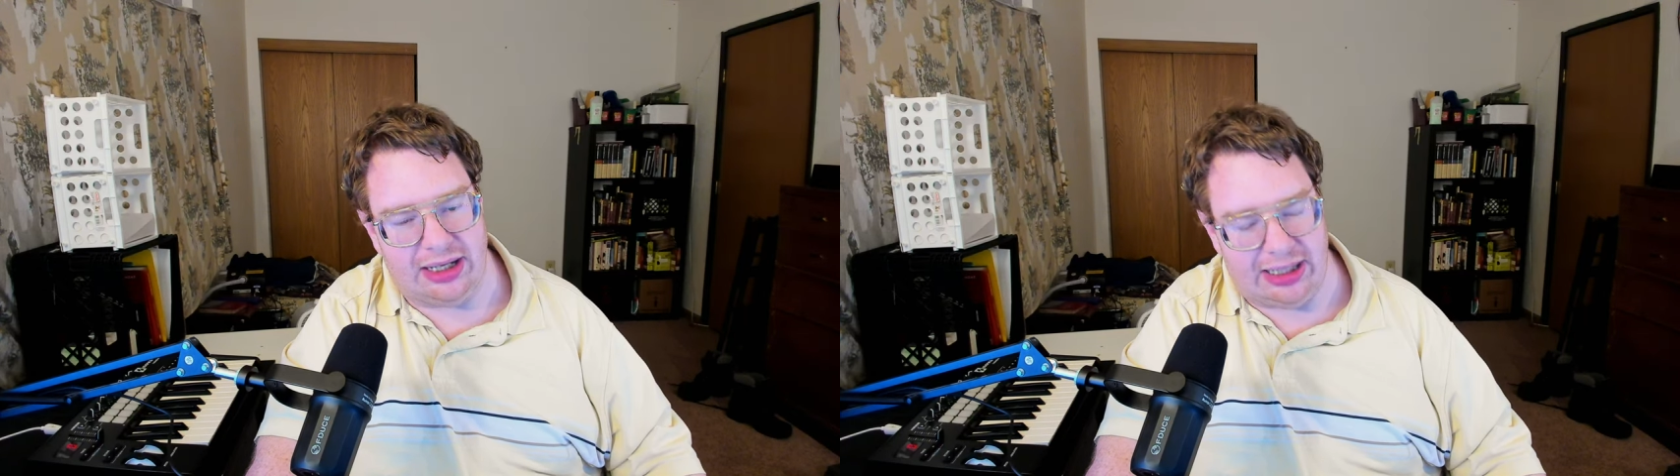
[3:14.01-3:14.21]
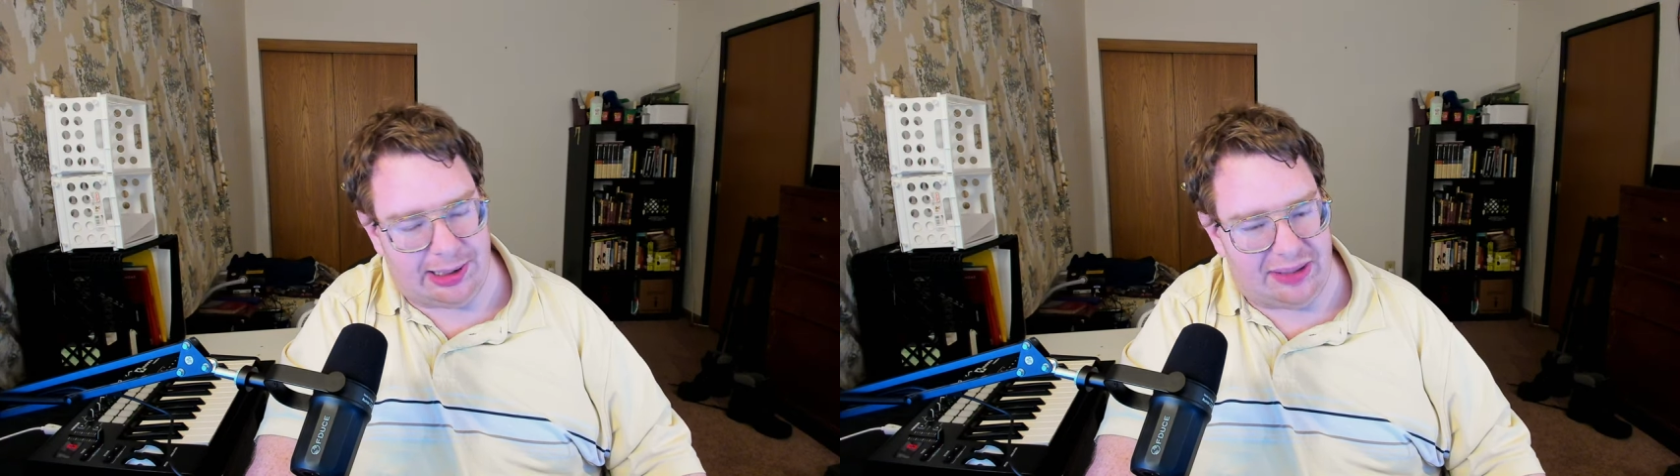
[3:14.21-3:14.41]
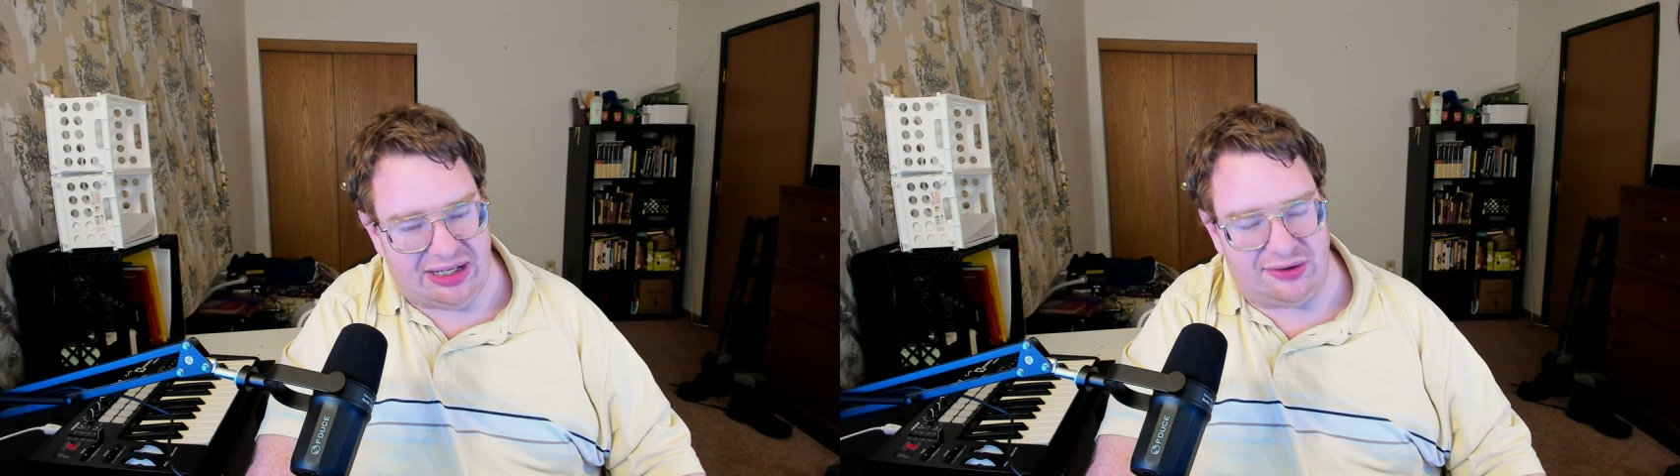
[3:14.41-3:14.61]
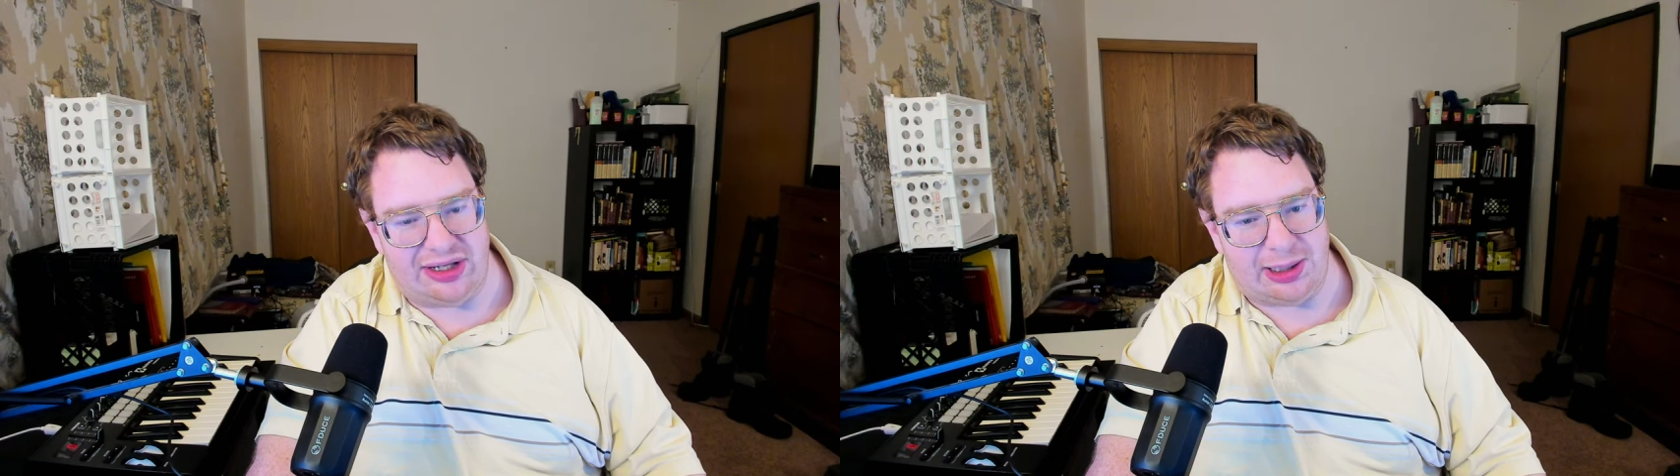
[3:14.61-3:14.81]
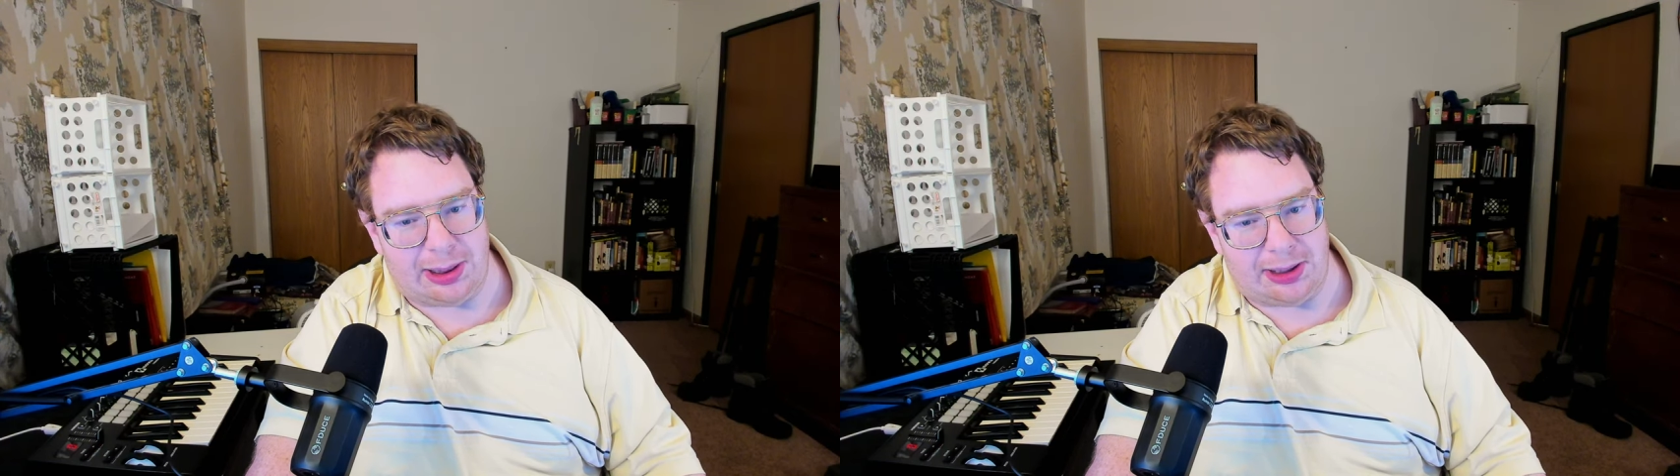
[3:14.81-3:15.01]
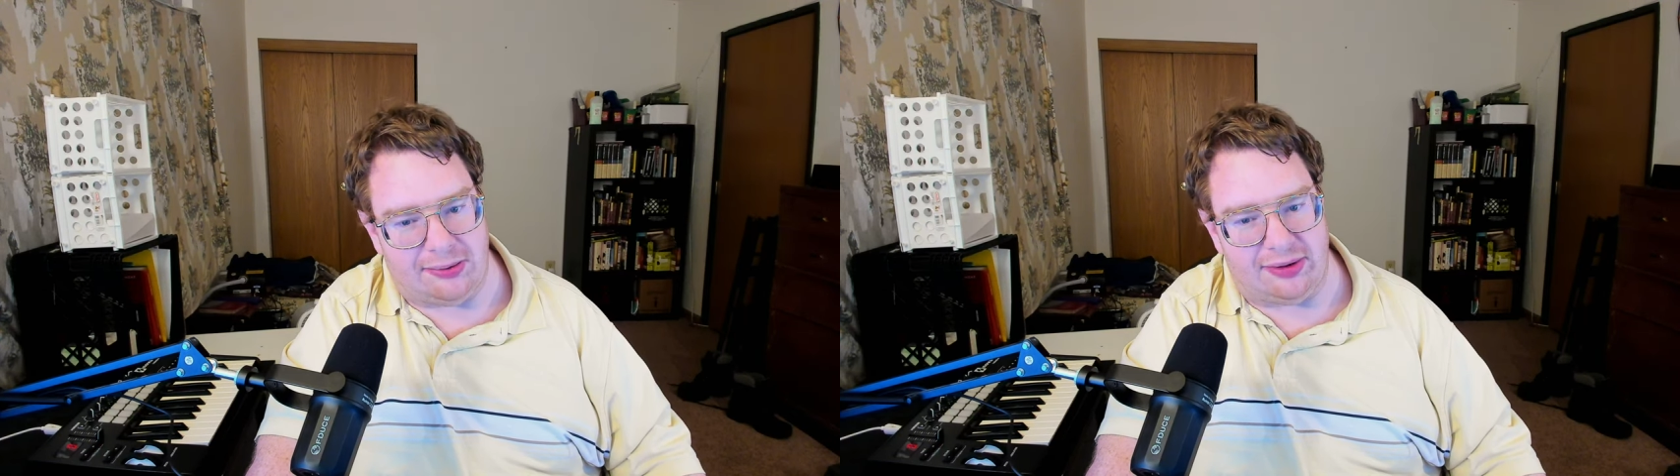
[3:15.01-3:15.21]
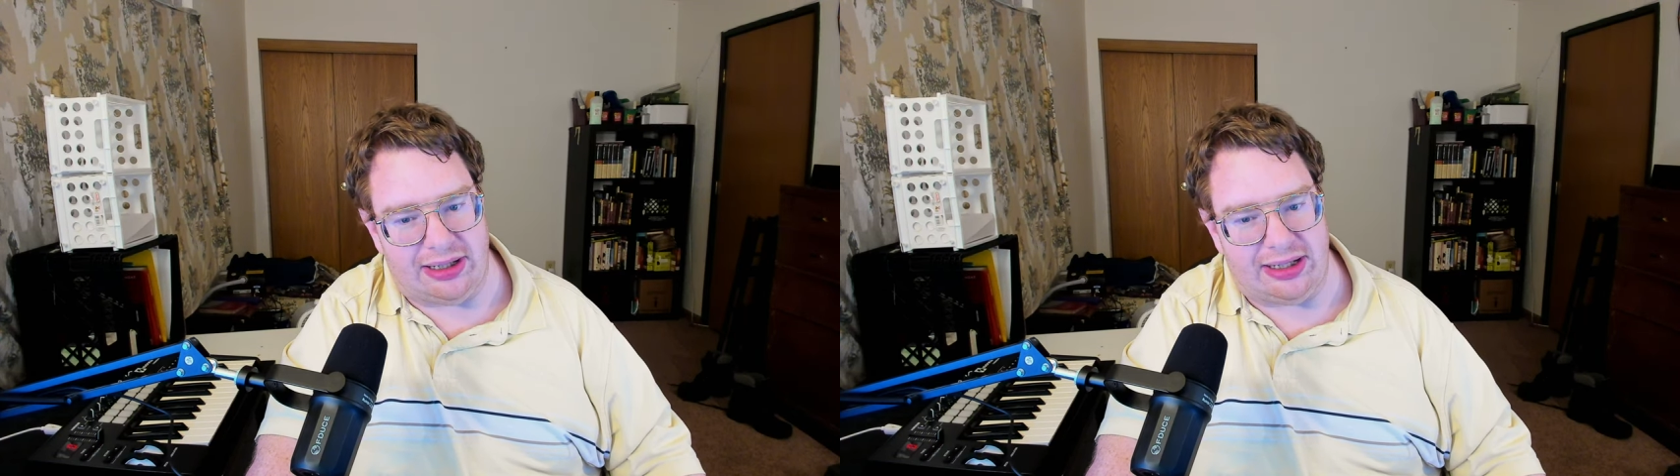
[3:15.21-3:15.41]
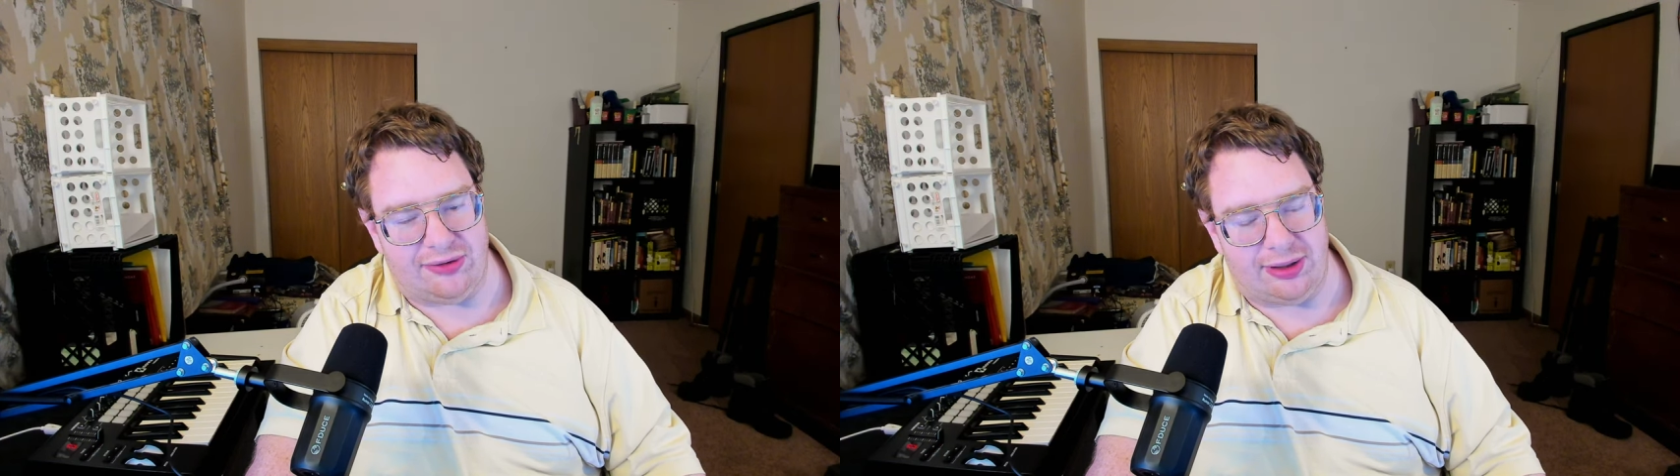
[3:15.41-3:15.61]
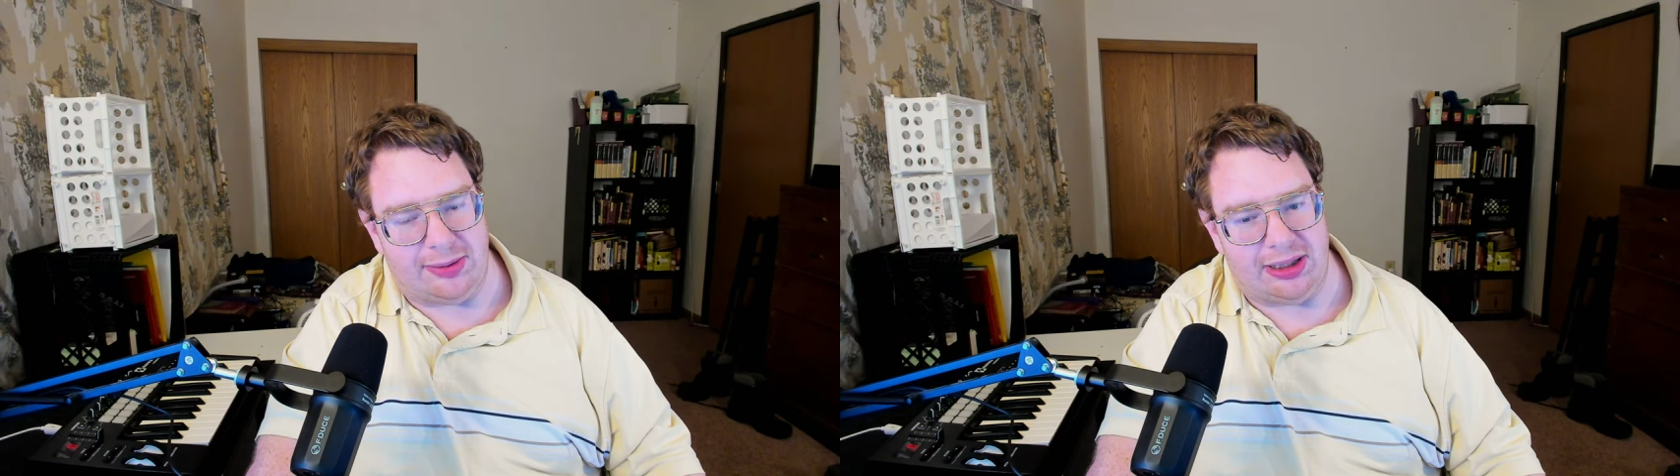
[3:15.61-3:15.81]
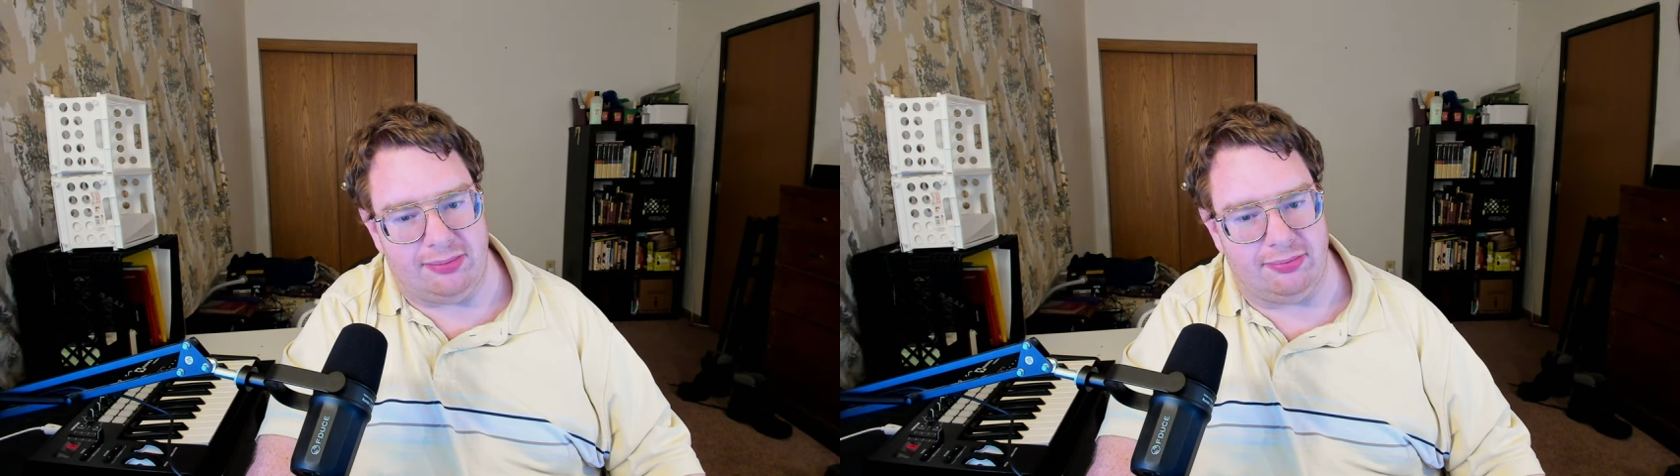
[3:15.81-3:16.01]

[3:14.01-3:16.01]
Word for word: And it's mainly the children and the women,